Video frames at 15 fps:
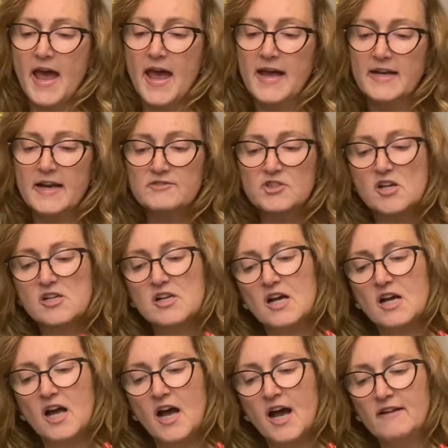And
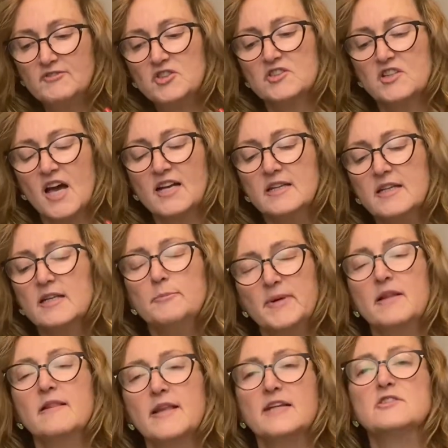I've just got a little
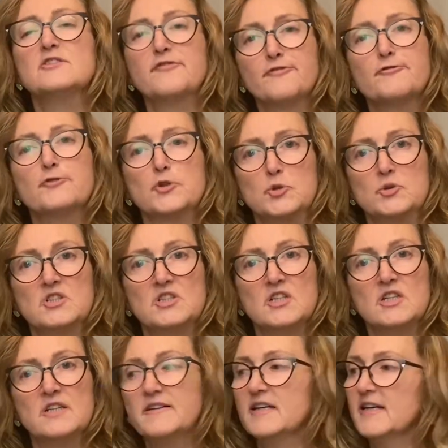bit less fruit
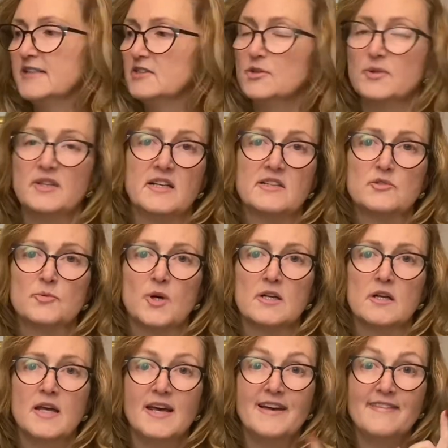than I do in this one.
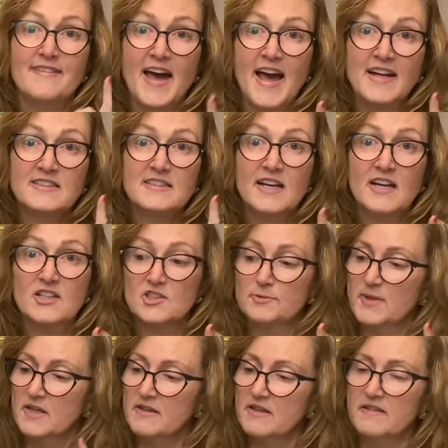That tells
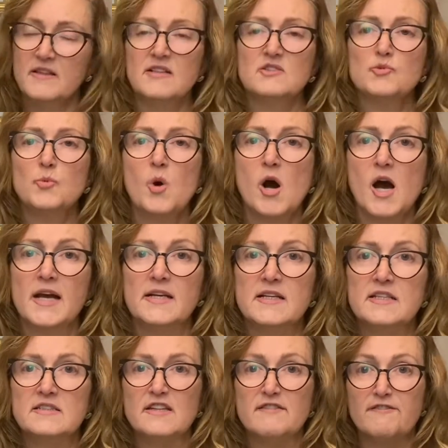me that this wine
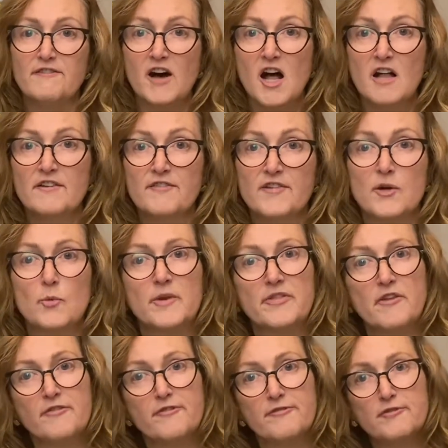is evolving. When
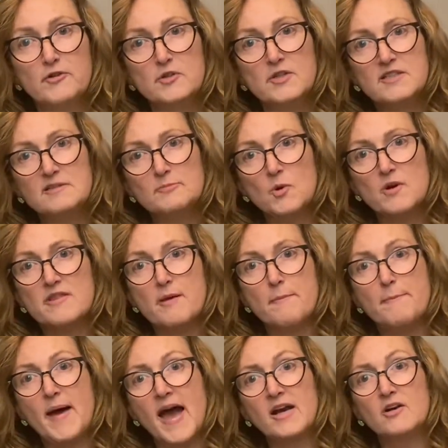the fruit is more in the
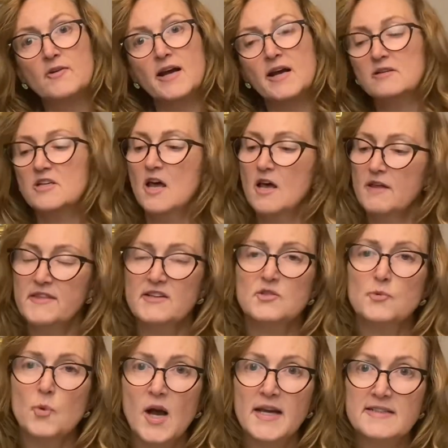background, this
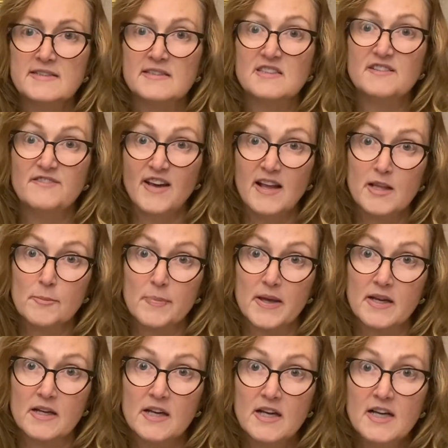wine is
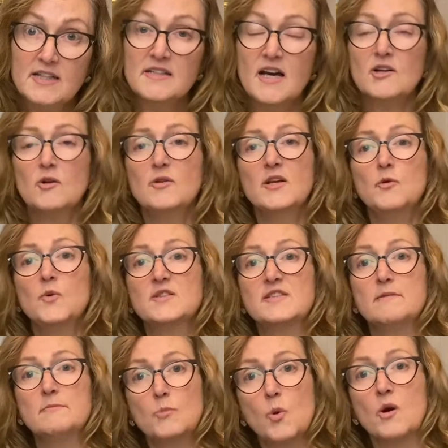developing. Not only was
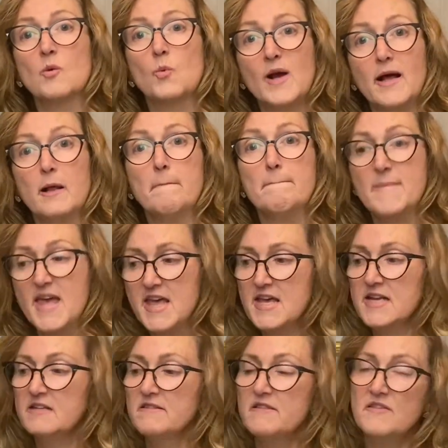it more well
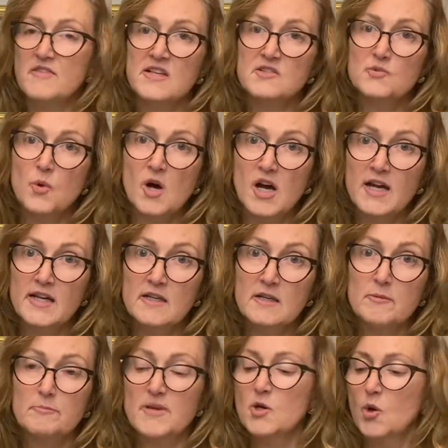made than this wine
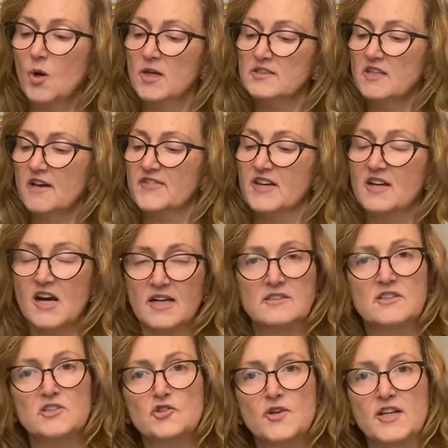because of the
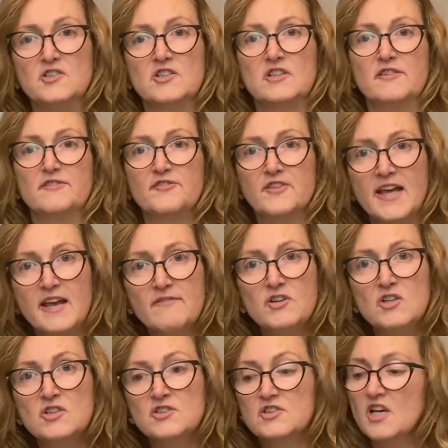concentration of
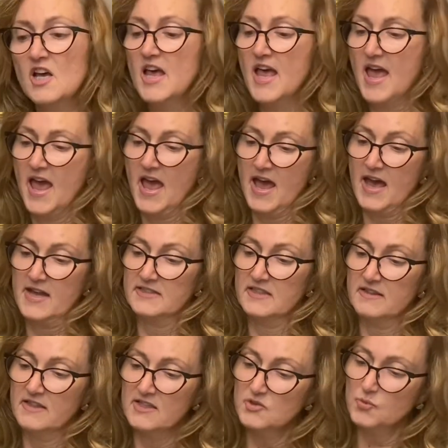flavors, and
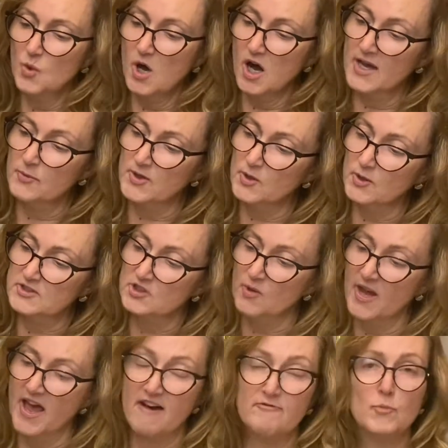in this wine we also
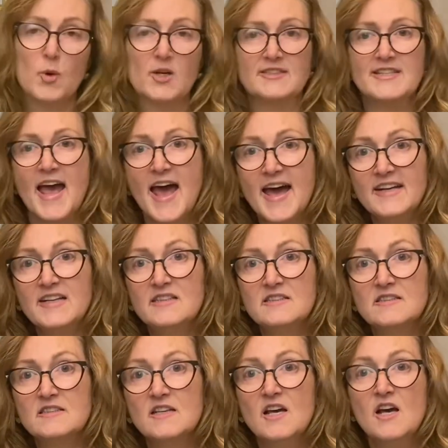have more
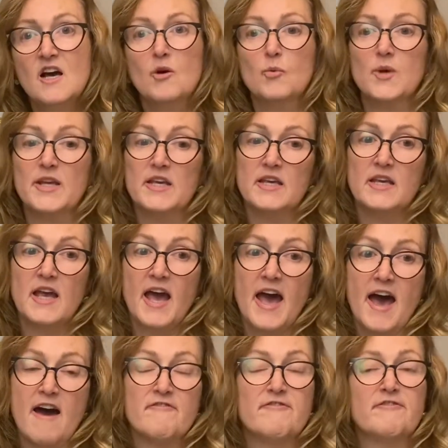tannins, we
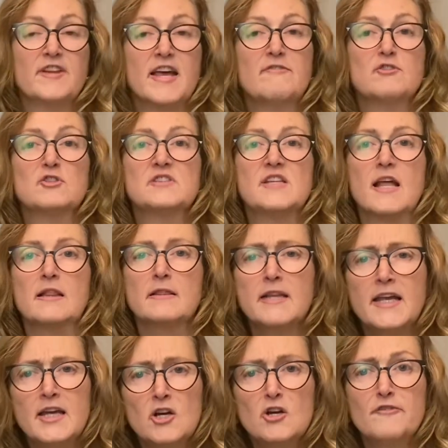have flavors that
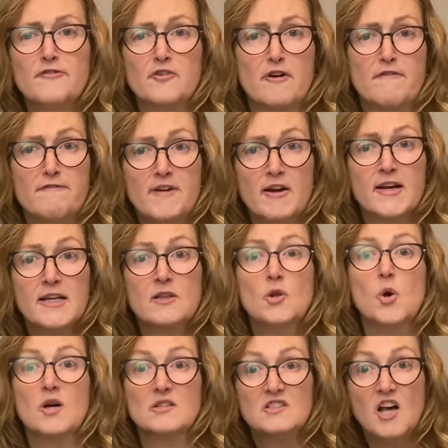linger for a very
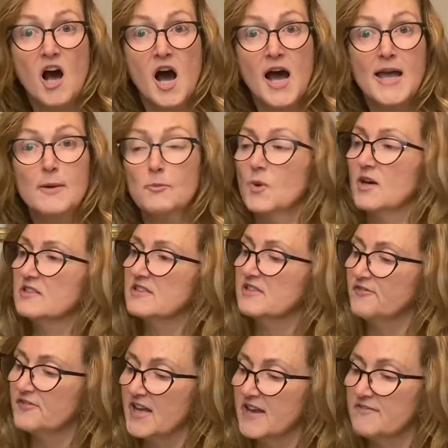long time, whereas the
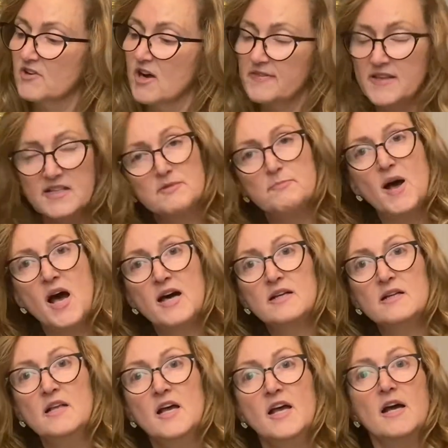flavor on this
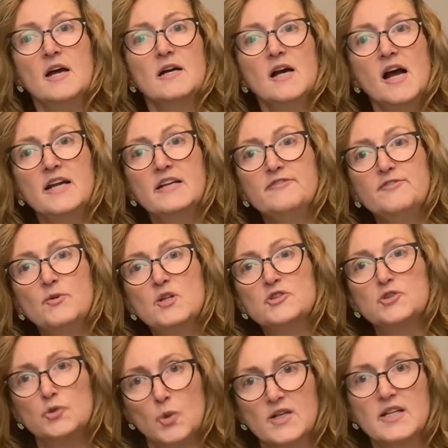bottle kind of falls
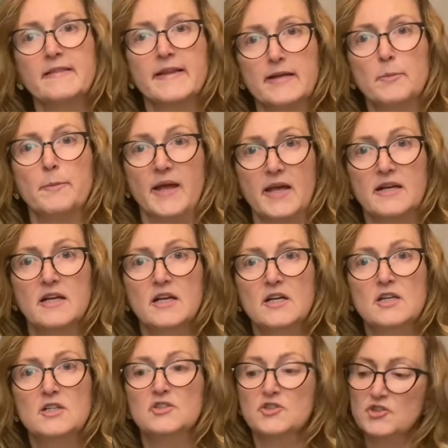short a little bit.
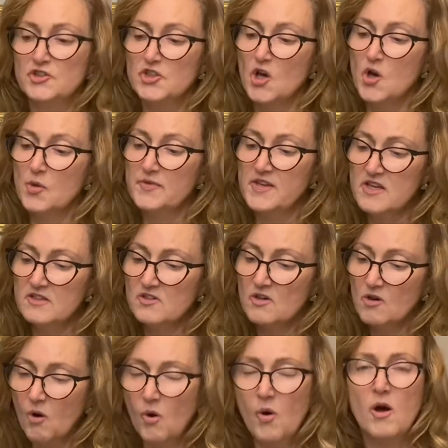So these
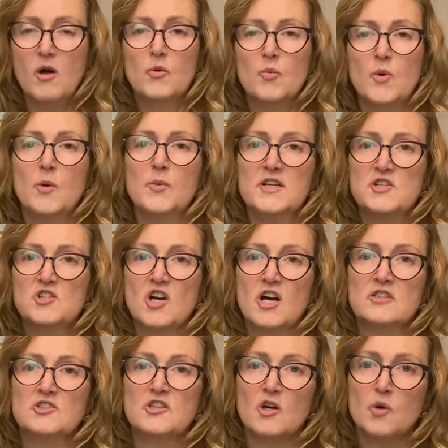are all what we
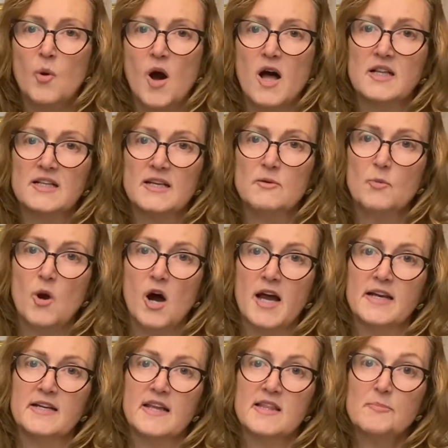judge a quality
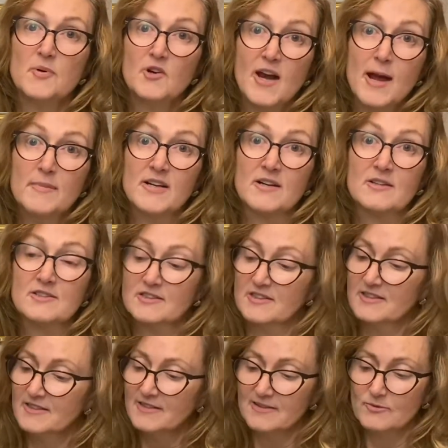wine and the parameters.
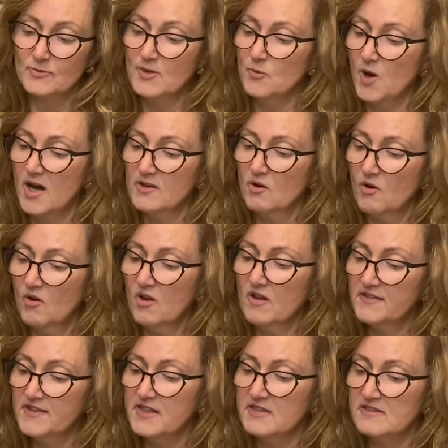We want all
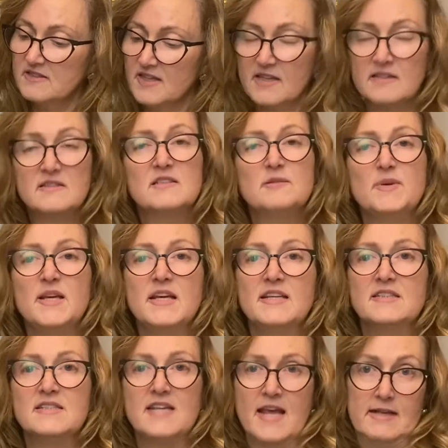these things to be
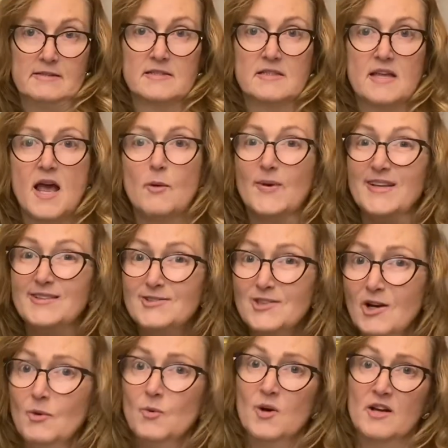intense, and we
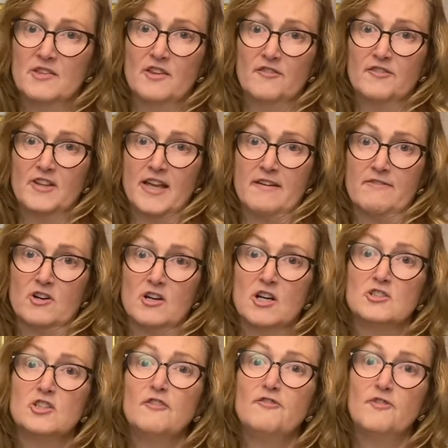don't want the flavor
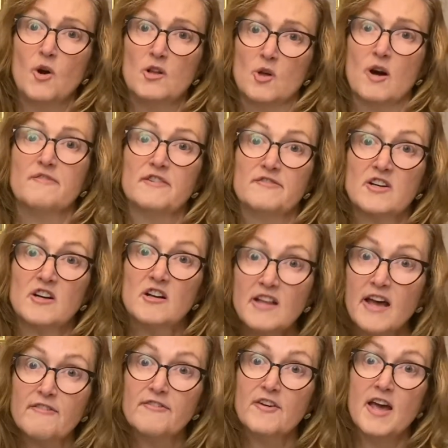to fall off of a
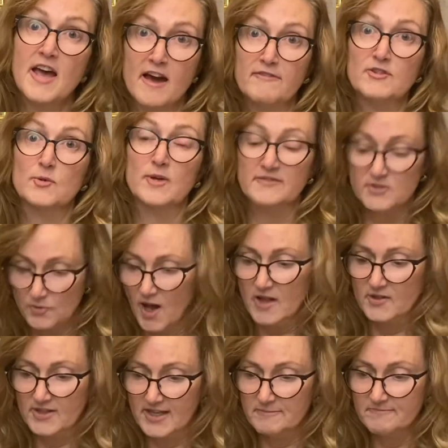cliff after we've
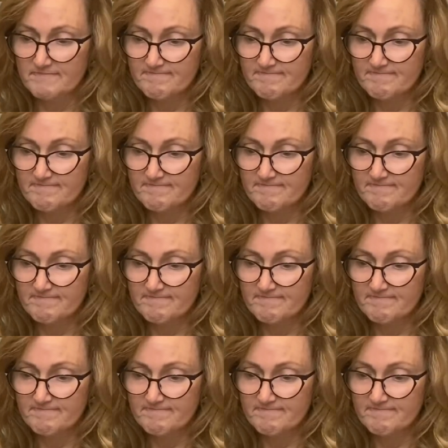swallowed it.